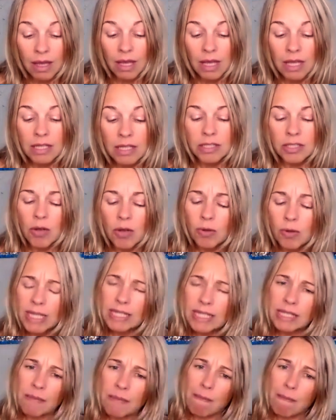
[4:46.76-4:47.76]
So
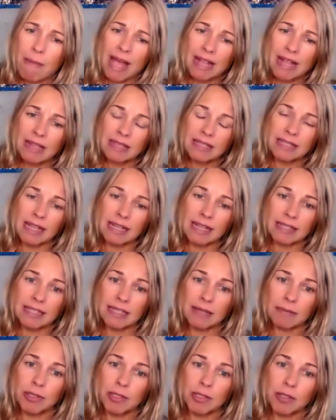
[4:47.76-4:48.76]
it's a month that
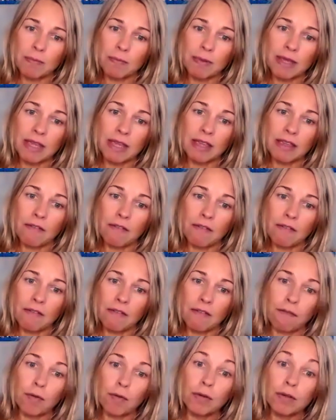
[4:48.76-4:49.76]
seems to be
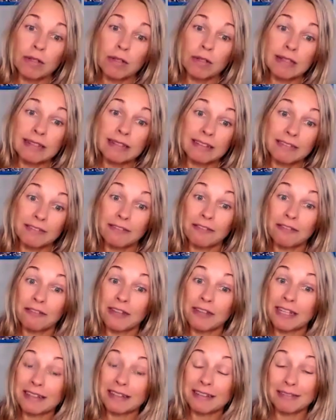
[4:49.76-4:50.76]
filled
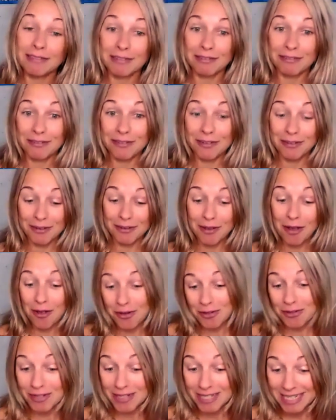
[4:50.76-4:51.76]
with
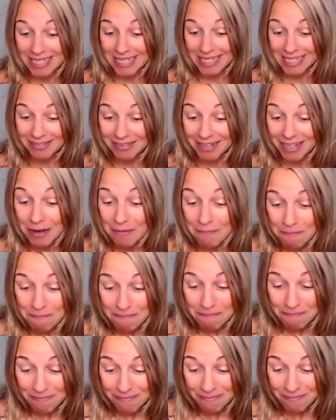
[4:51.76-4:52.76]
contradictory.
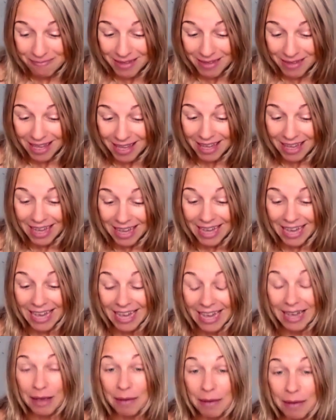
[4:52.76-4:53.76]

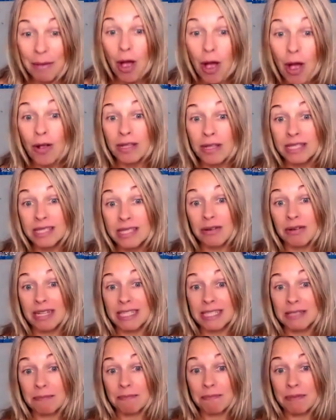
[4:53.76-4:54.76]
Also
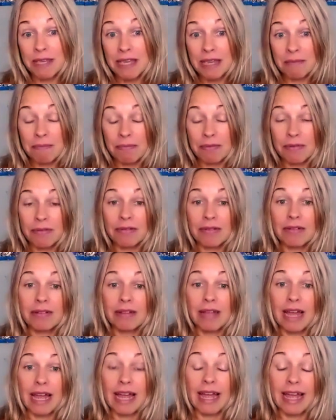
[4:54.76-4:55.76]
as
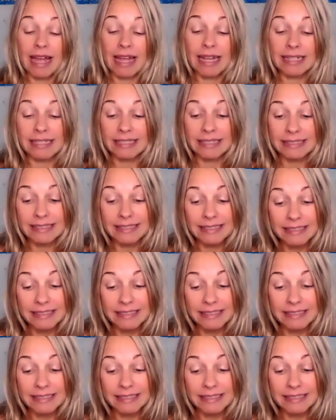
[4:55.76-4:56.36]
people and